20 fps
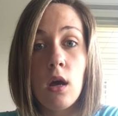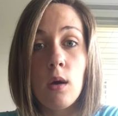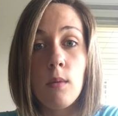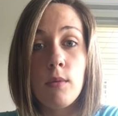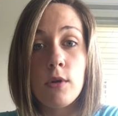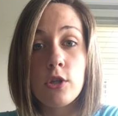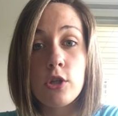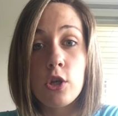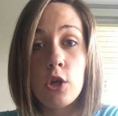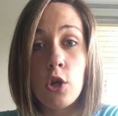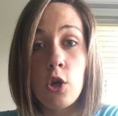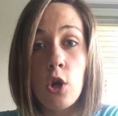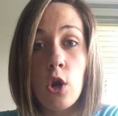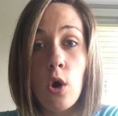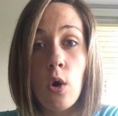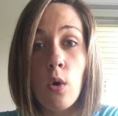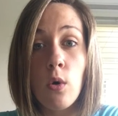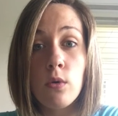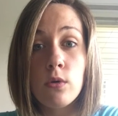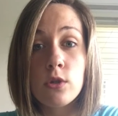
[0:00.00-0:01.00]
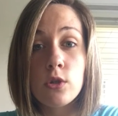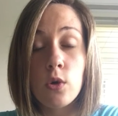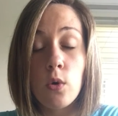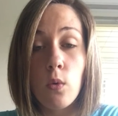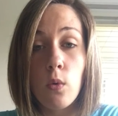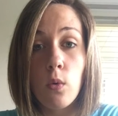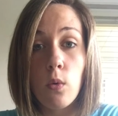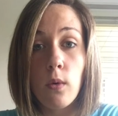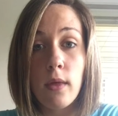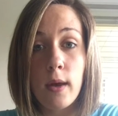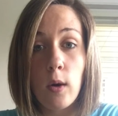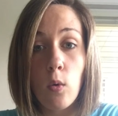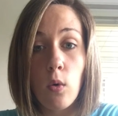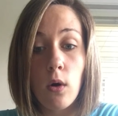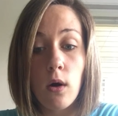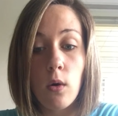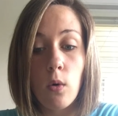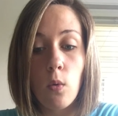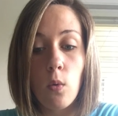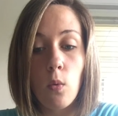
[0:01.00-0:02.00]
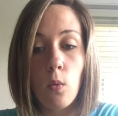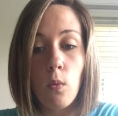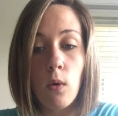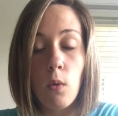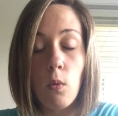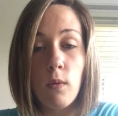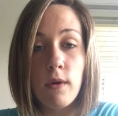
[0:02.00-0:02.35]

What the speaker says: But to know what